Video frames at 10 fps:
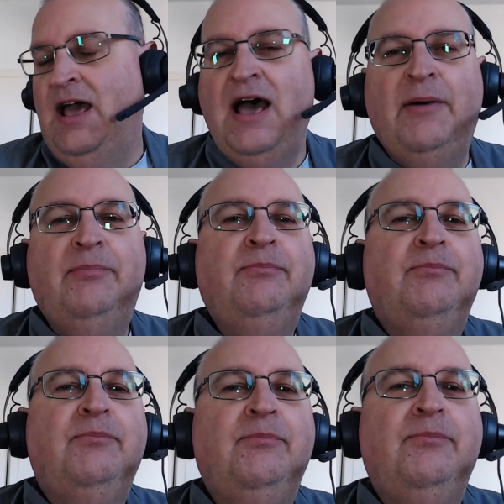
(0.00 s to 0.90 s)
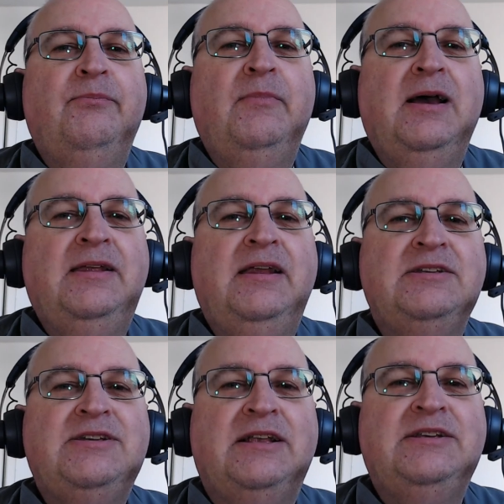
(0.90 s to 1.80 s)
And then I
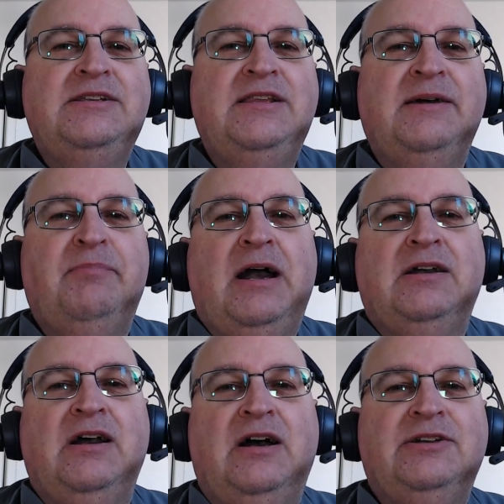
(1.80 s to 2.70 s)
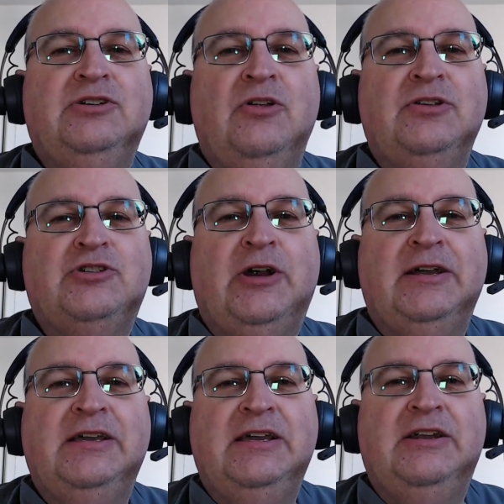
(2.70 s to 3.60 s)
sat in the back garden, got the
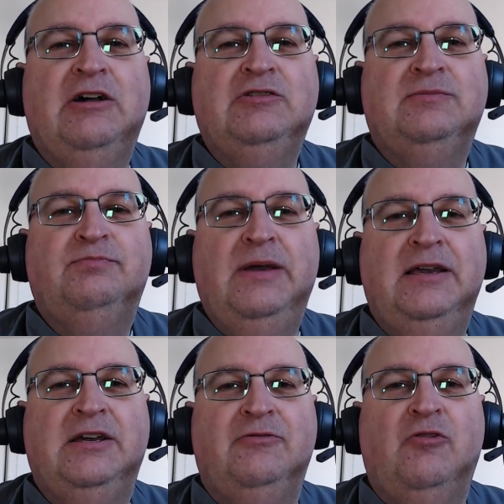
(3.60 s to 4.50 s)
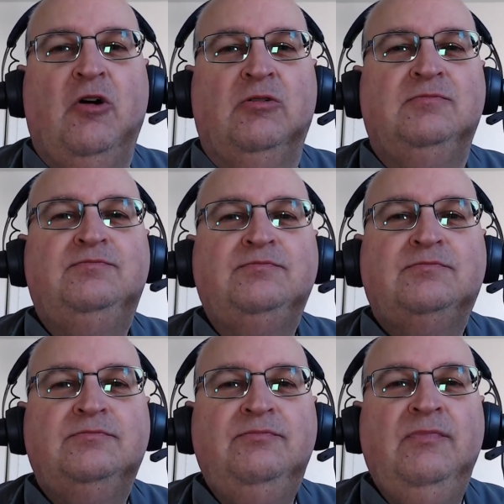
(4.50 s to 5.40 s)
Trangia out, bacon roll,
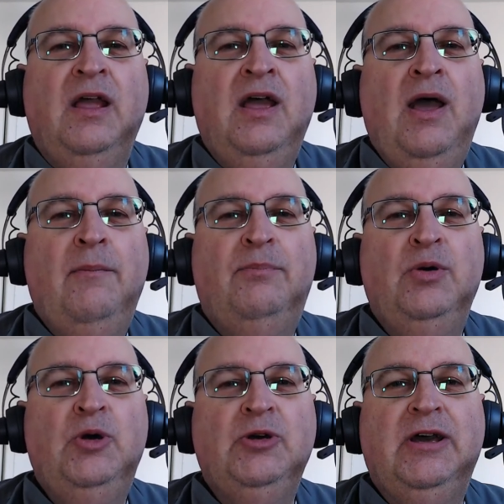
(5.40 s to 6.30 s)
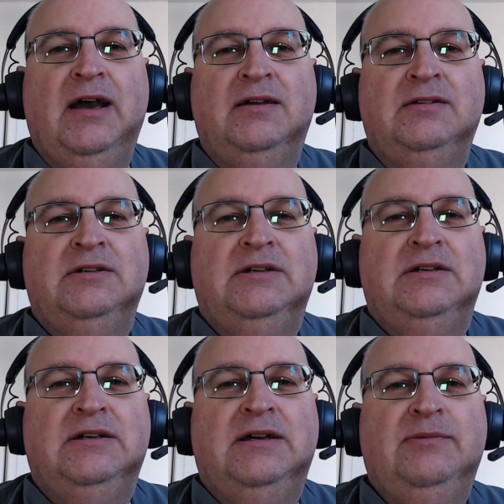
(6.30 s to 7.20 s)
burger
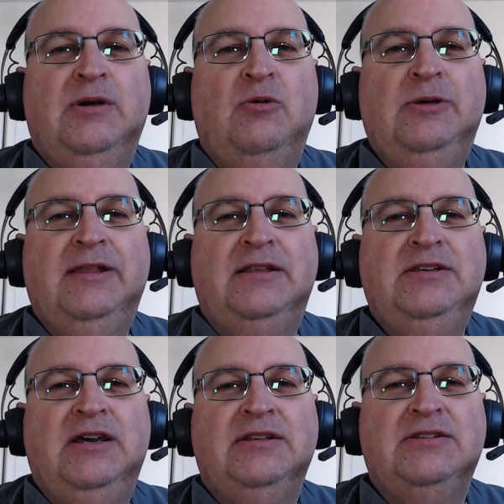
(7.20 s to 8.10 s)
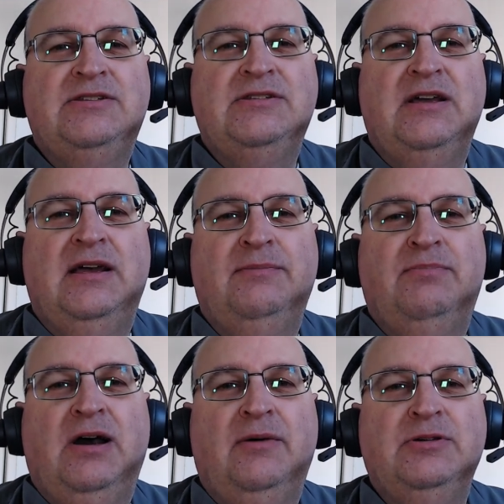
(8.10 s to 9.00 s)
with onions and
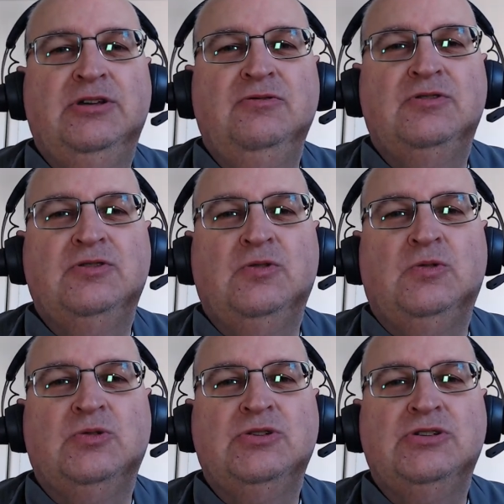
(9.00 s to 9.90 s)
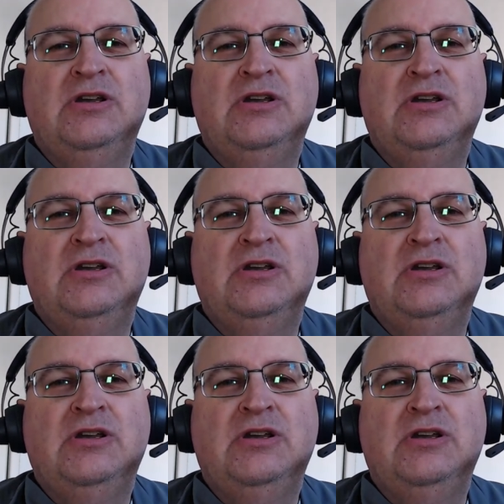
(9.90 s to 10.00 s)
barbecue sauce.